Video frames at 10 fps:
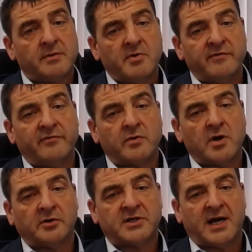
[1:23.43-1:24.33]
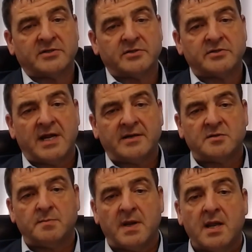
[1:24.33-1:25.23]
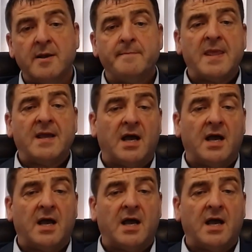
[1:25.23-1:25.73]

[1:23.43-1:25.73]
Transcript: removal contractors tend to be